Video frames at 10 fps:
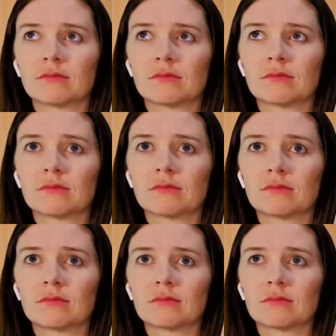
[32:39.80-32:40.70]

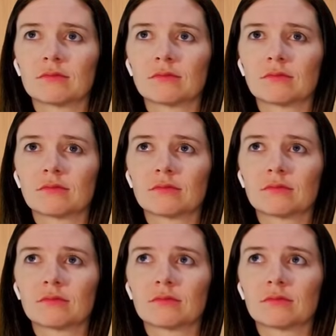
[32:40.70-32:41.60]

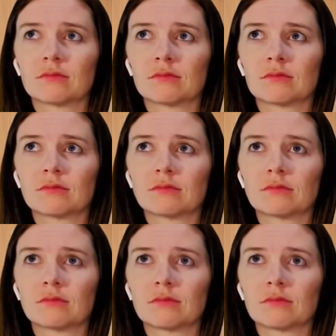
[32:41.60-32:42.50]

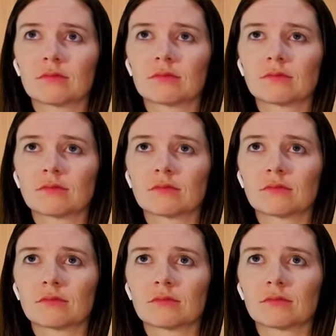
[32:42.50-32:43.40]

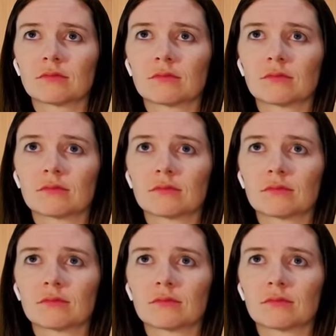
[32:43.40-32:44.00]
This person isn't speaking.